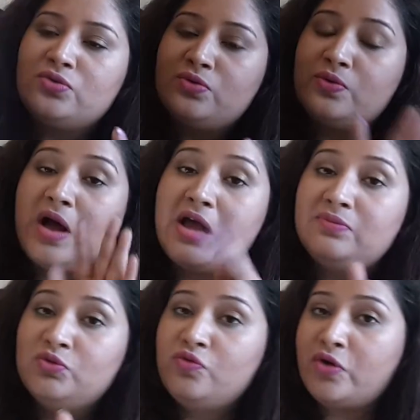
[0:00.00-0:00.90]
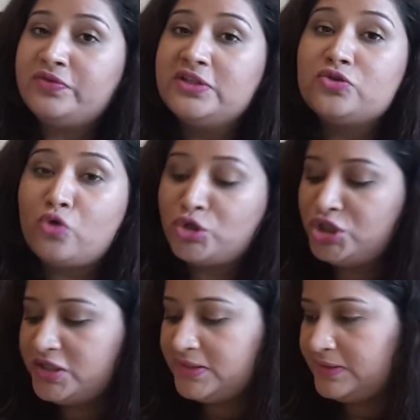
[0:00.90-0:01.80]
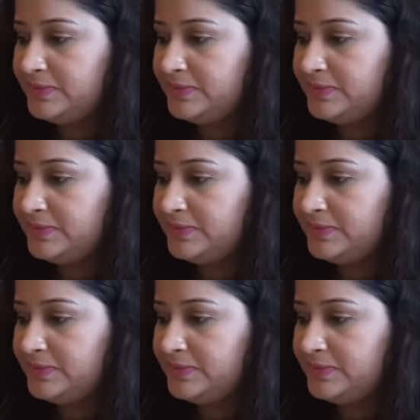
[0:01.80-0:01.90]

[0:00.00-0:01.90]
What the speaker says: So I'll move on with the swatches.